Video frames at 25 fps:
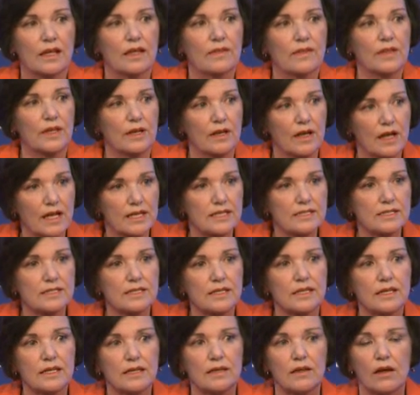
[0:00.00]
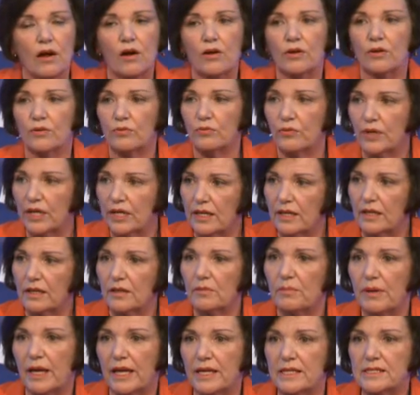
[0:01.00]
that I see on a regular
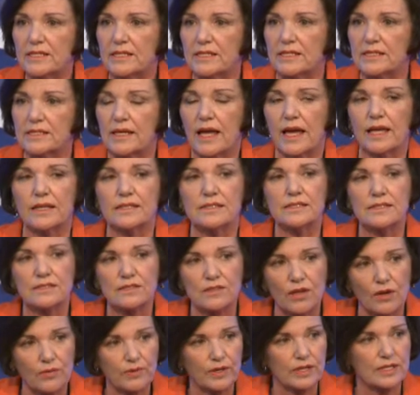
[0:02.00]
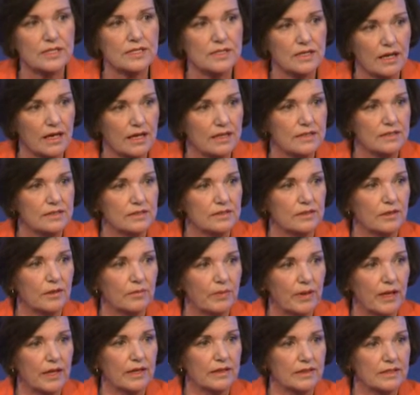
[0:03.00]
basis are so excited
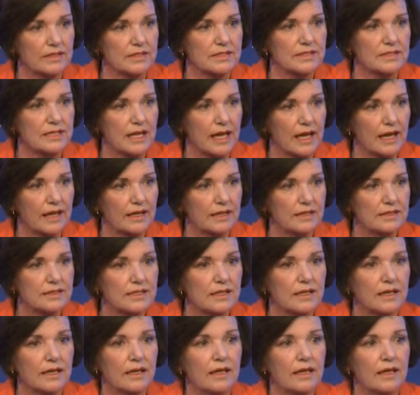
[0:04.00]
about this target.